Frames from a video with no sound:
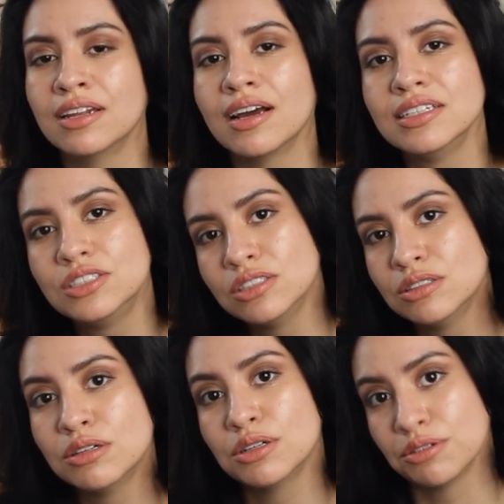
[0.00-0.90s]
and I
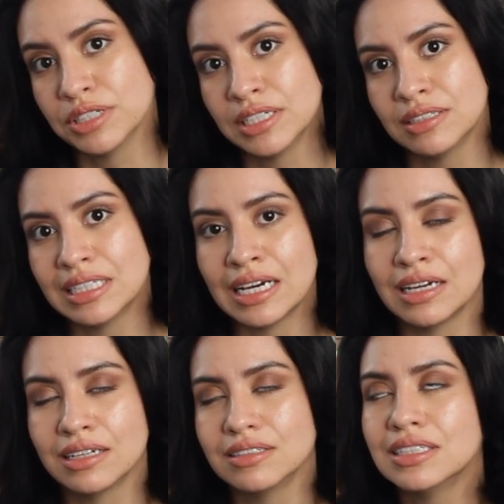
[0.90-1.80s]
do agree that